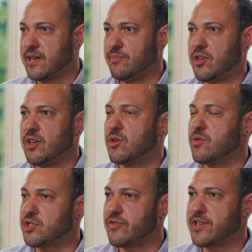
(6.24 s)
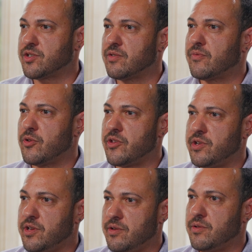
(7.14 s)
I'm the course director for the
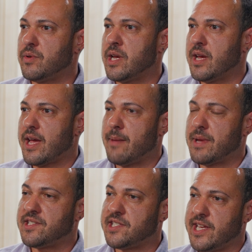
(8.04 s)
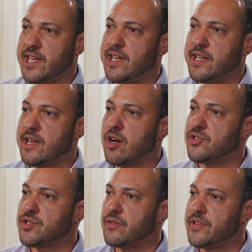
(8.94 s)
new MSc in Health
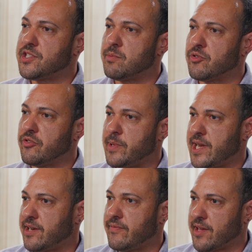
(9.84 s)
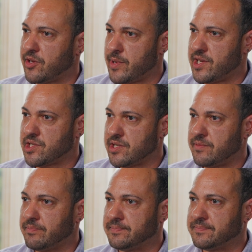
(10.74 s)
Service Improvement and Evaluation.